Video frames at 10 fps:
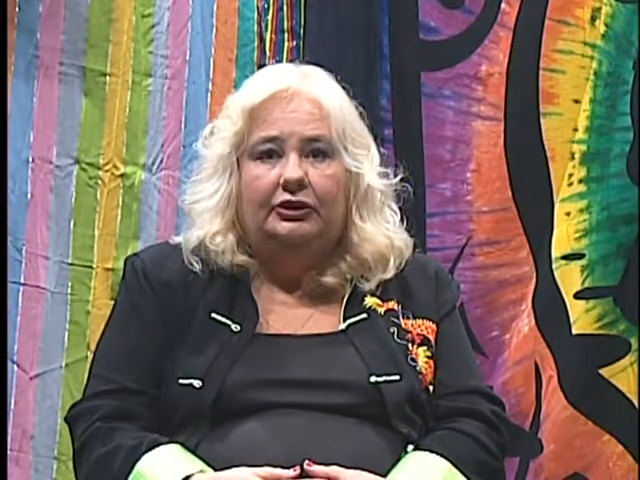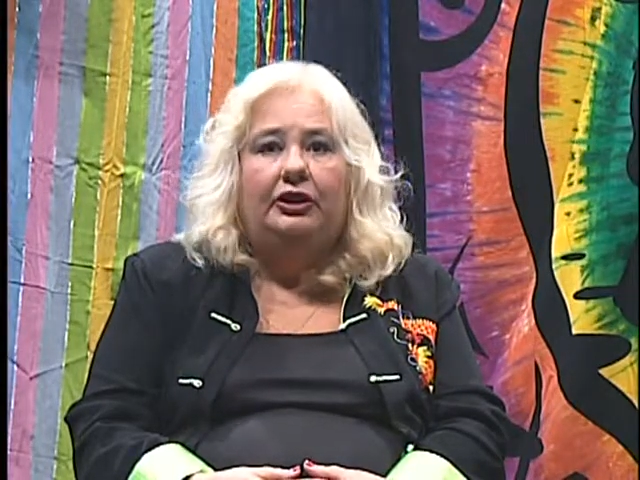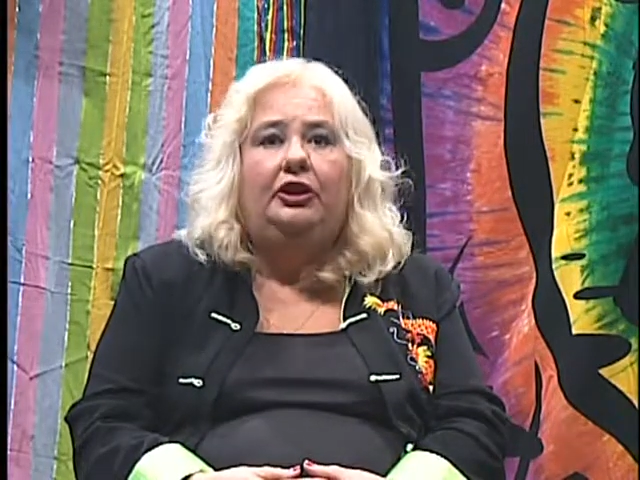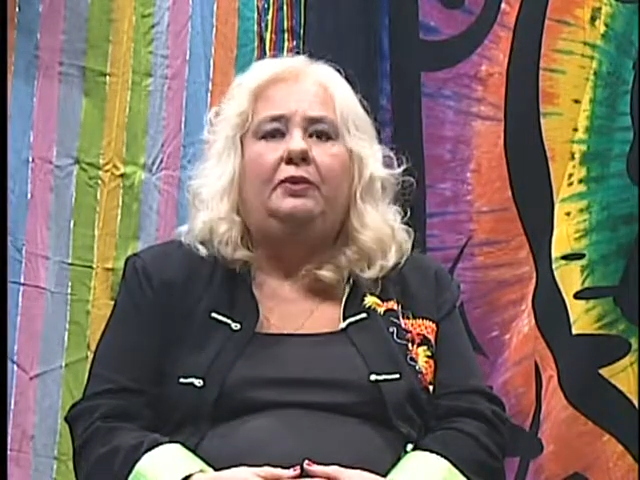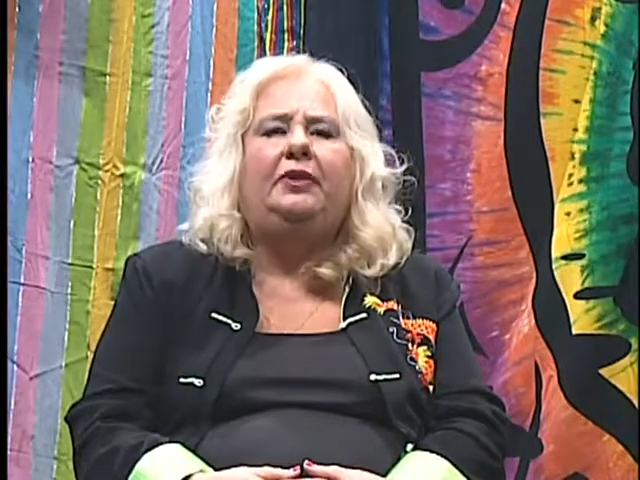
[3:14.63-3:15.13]
Do
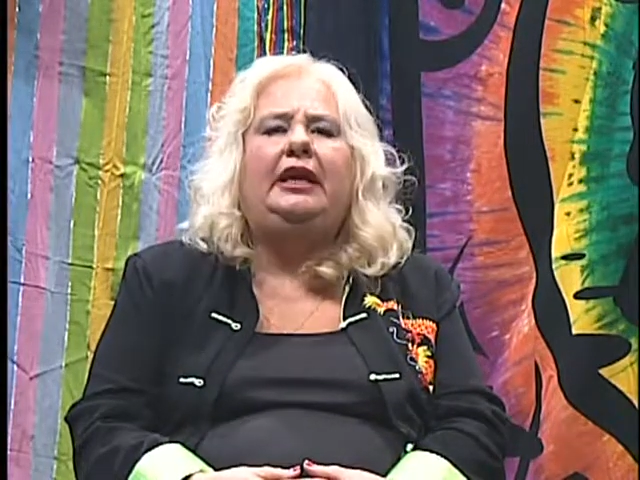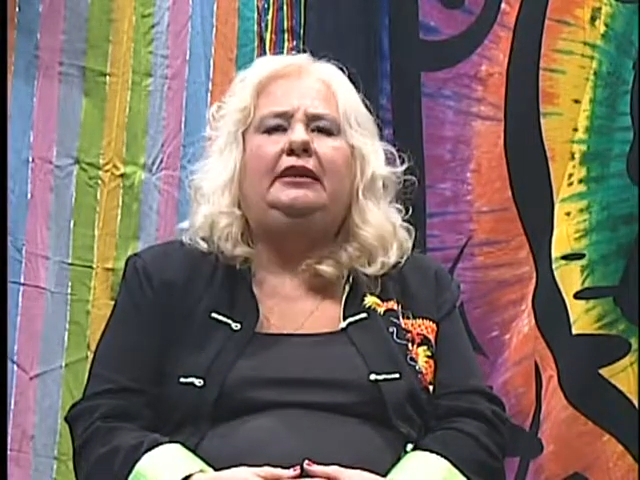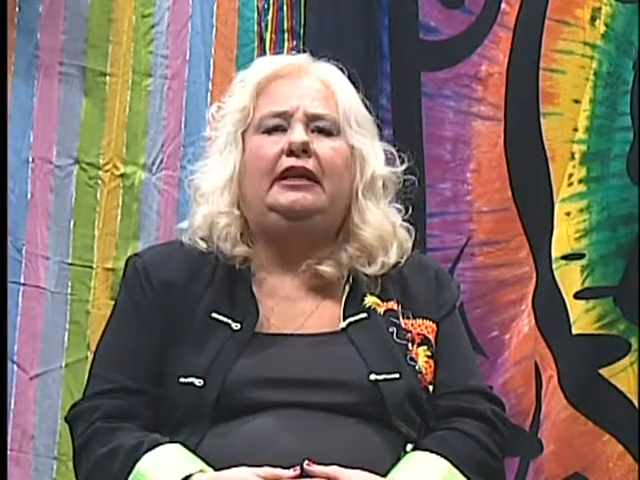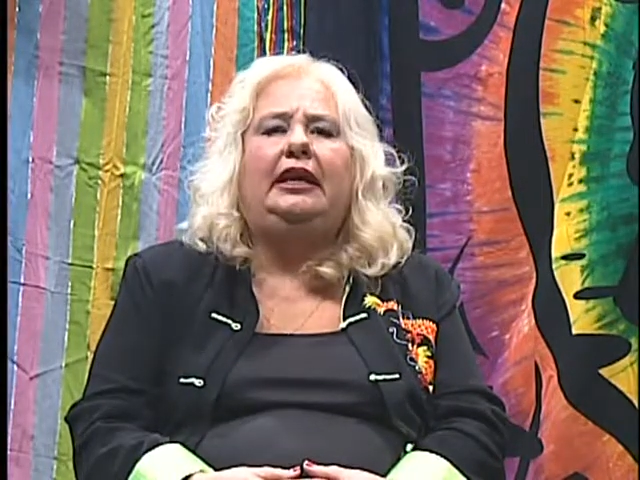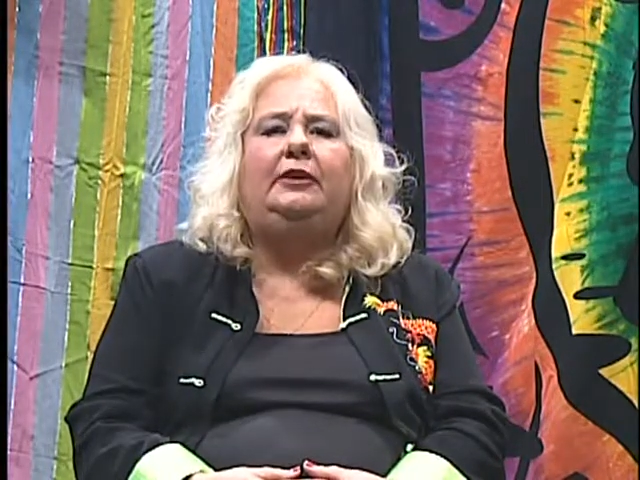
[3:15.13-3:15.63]
you
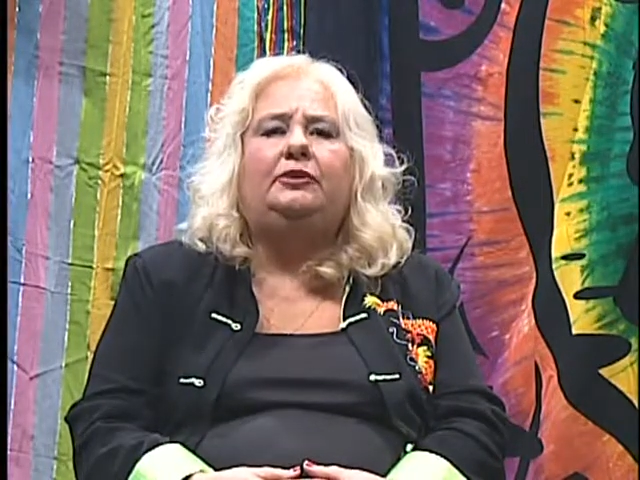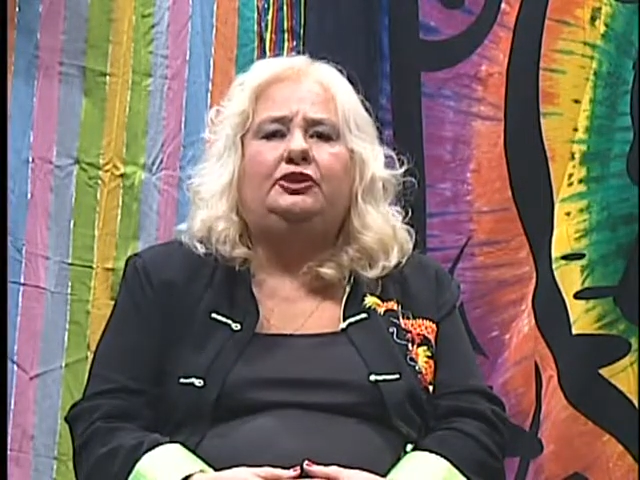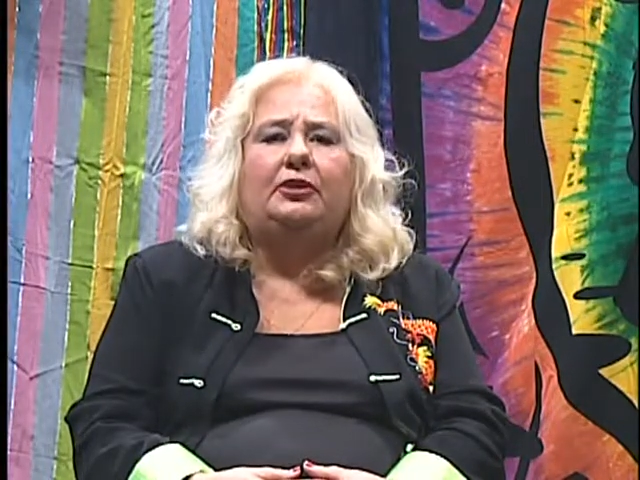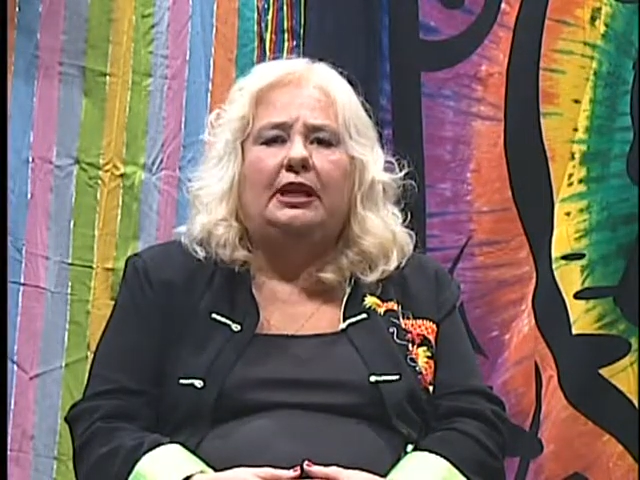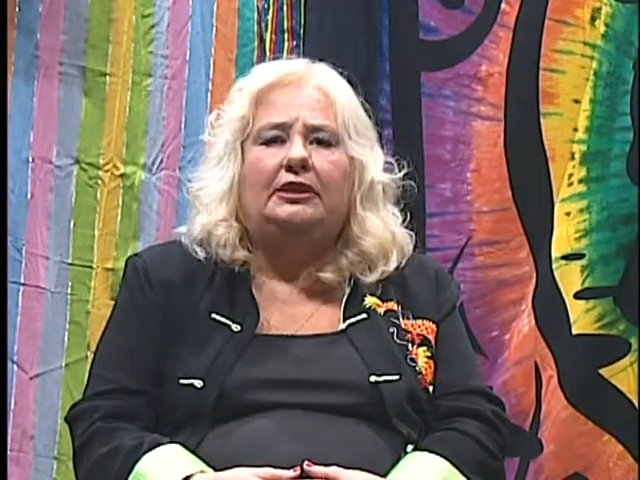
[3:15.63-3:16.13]
think that he
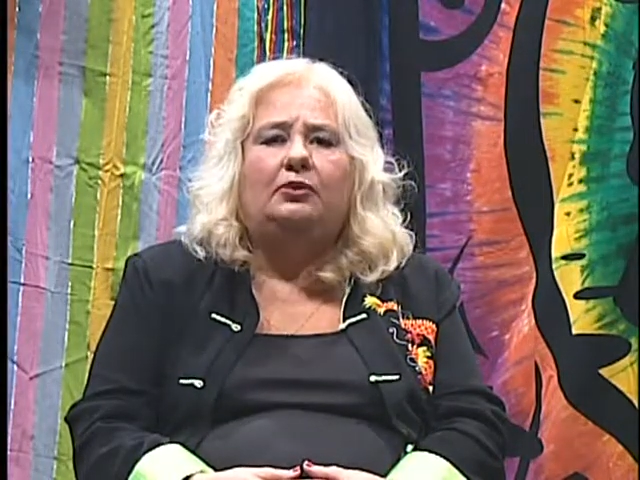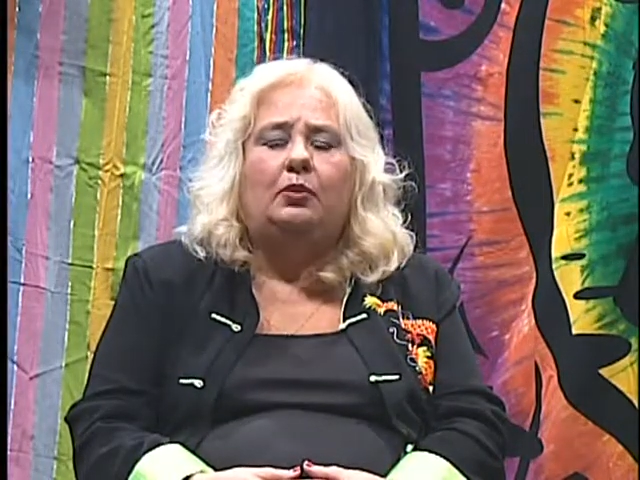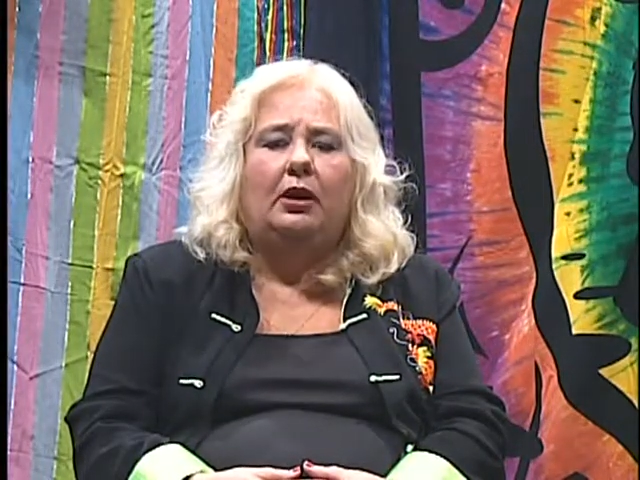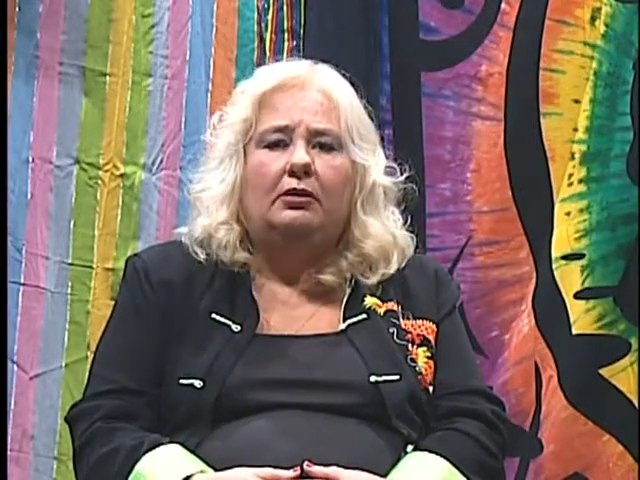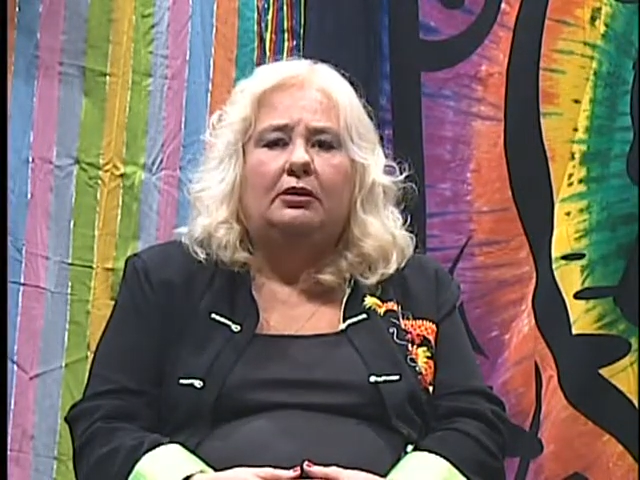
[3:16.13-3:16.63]
was trying to
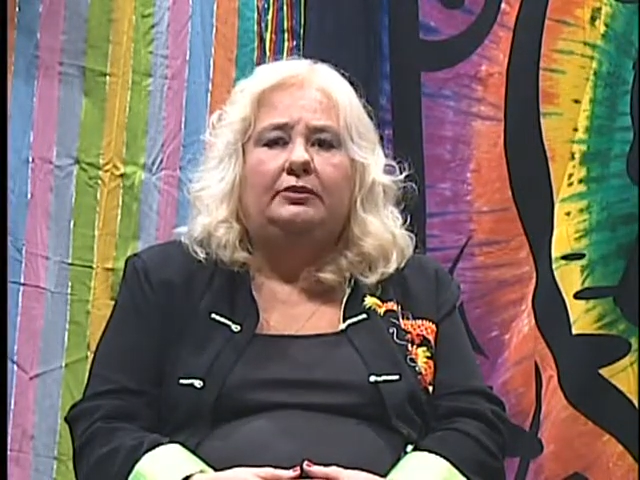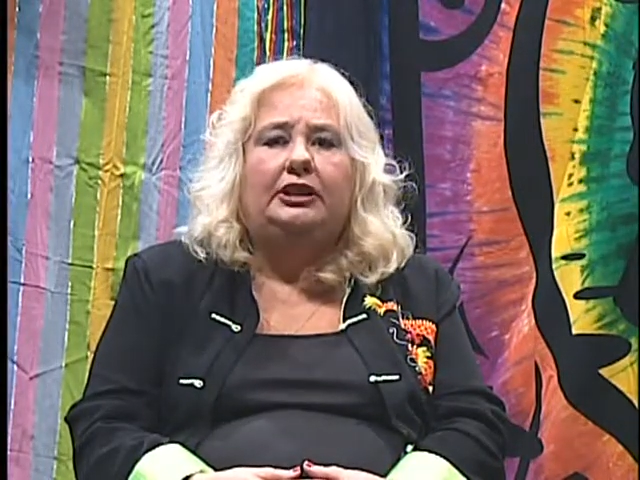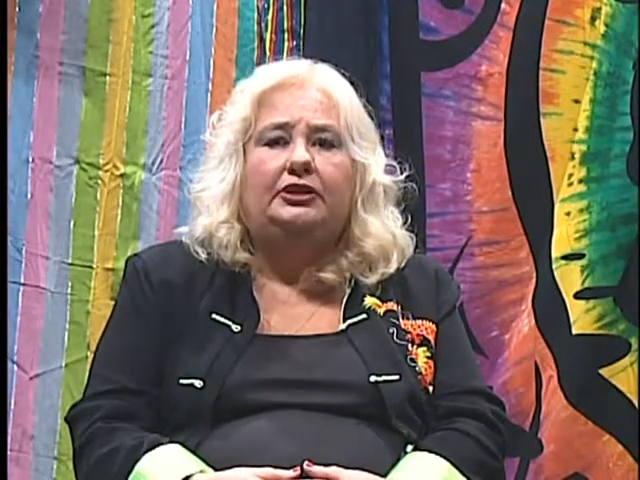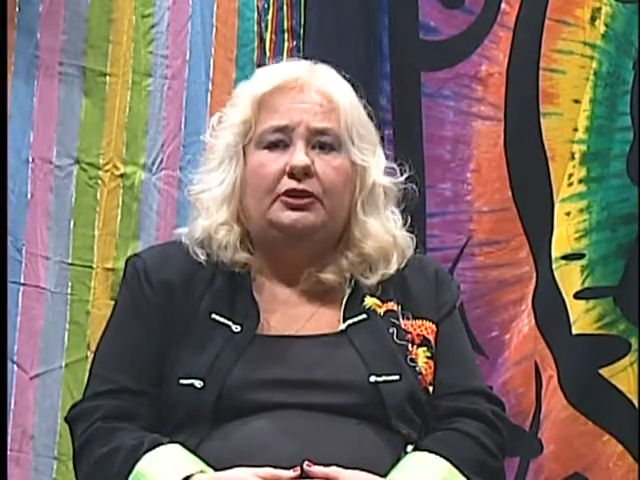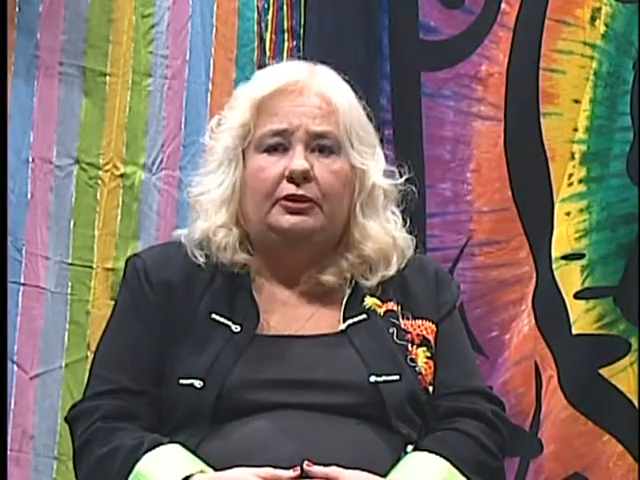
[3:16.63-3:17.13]
walk on this